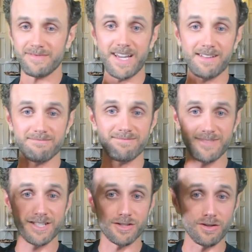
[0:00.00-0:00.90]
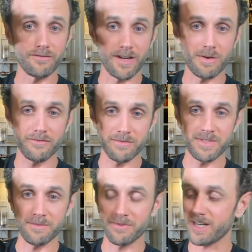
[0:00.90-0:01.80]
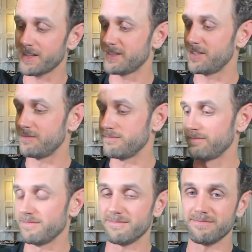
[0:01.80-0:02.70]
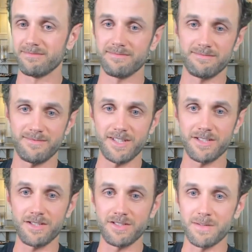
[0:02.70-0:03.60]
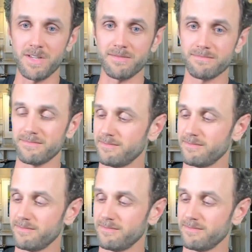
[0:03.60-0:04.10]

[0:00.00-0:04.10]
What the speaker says: yeah, this is the trophy I won from Tim Crack. So, here's you, Timmy.